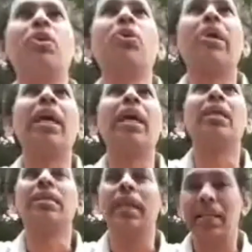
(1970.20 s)
okay.
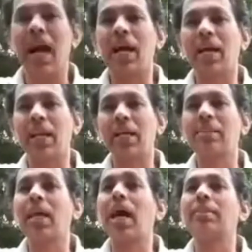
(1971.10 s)
Then, yeah, correct.
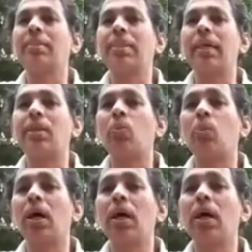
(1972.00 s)
Shan said the
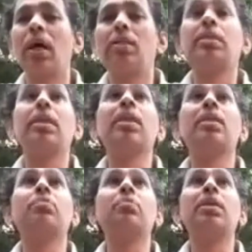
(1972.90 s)
word
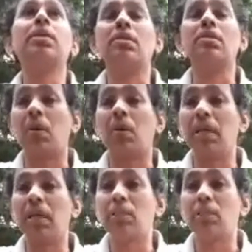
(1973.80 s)
serious means if
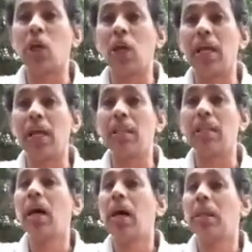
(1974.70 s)
somebody is not health,
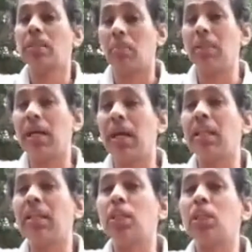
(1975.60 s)
somebody a
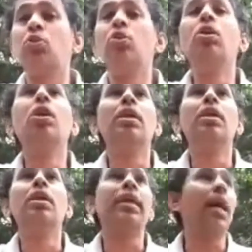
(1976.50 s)
health issue,
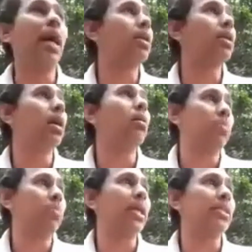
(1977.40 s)
they are
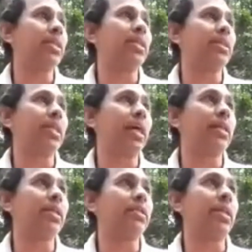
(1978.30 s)
pretty serious, correct?
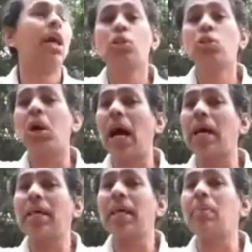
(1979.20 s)
Isn't it? So has
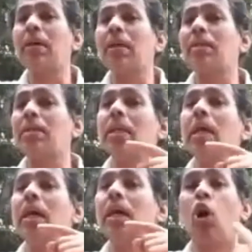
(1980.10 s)
anybody, see,
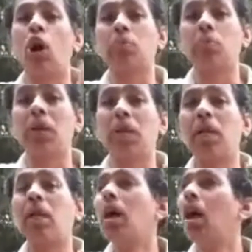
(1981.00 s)
in a
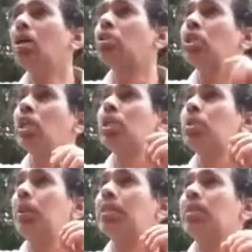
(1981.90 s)
hospital, serious
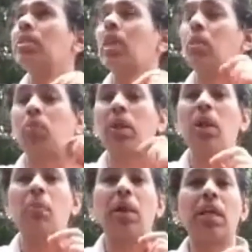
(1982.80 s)
patients are put in
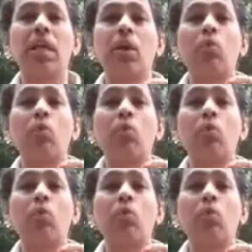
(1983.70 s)
a particular